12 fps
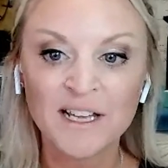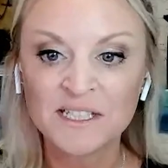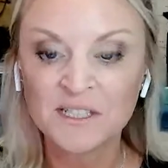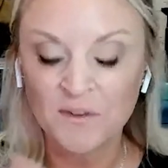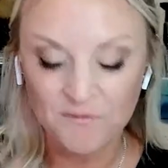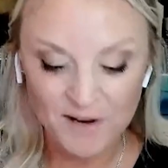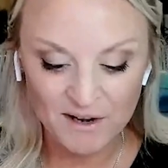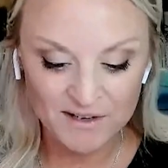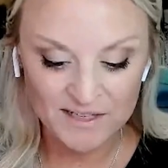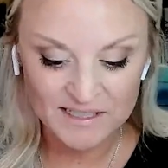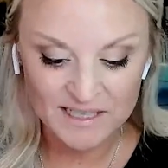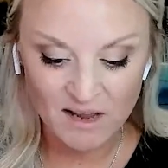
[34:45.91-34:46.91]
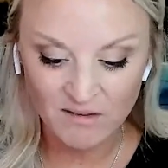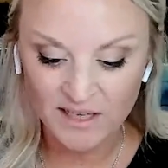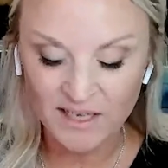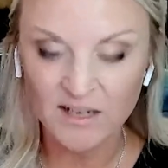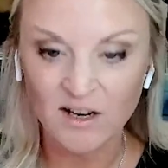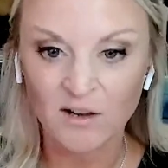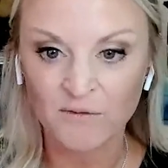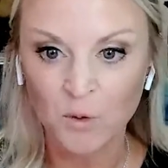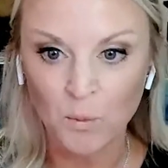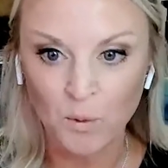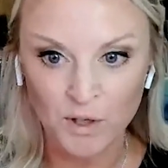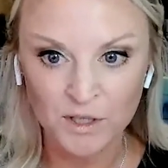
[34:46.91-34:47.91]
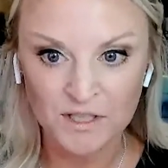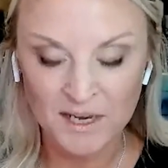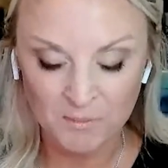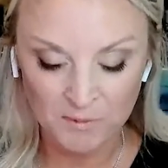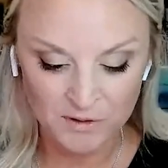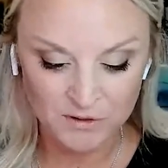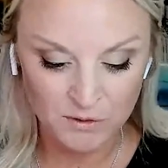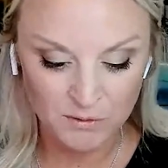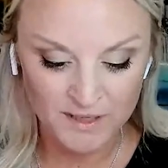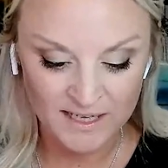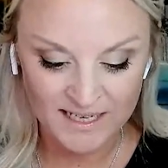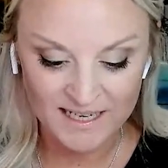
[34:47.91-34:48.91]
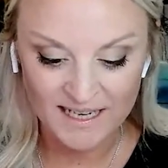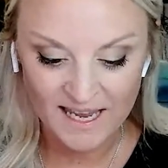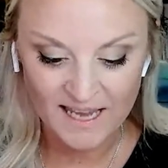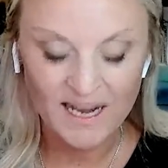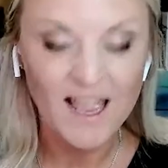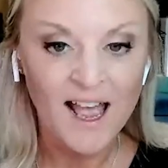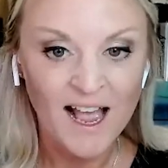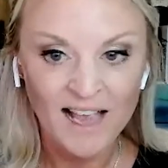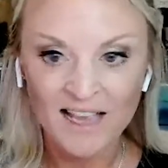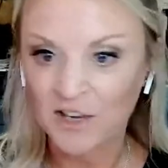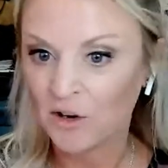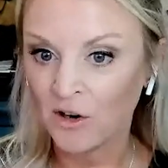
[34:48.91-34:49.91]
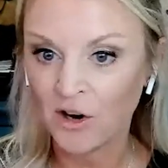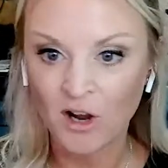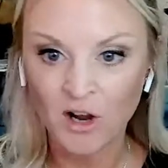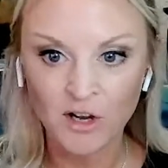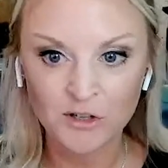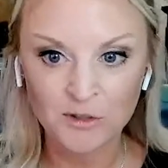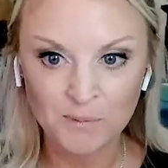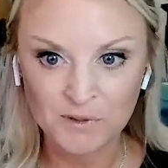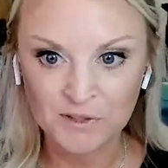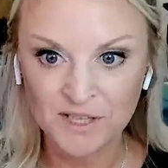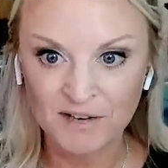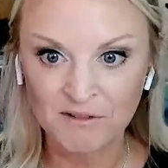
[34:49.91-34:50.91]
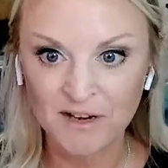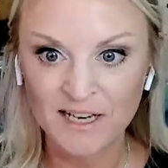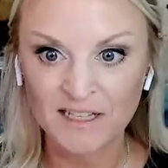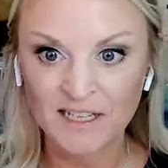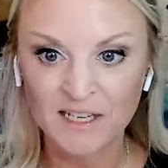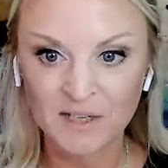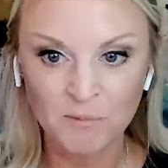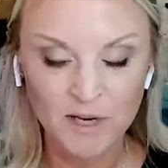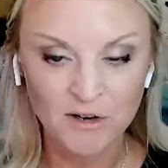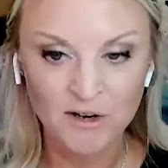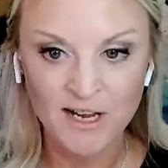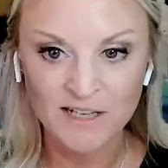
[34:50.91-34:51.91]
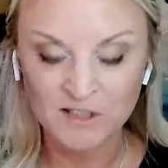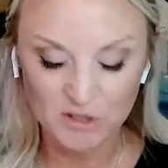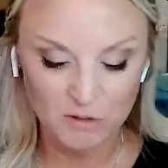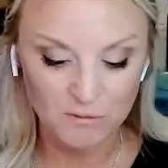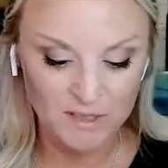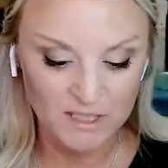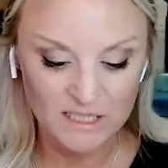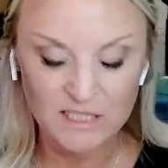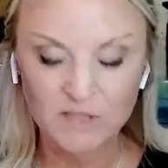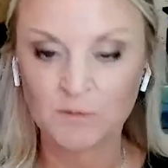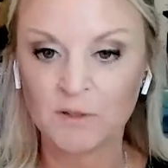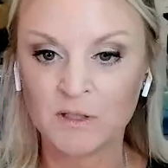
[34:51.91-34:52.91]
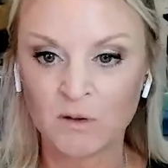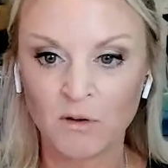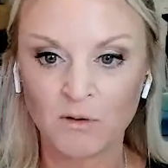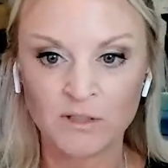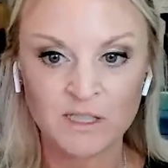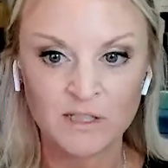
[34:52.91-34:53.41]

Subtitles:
It's very telling of the work that we're doing. And again, you're 100% right. Like, we are not skewing these results.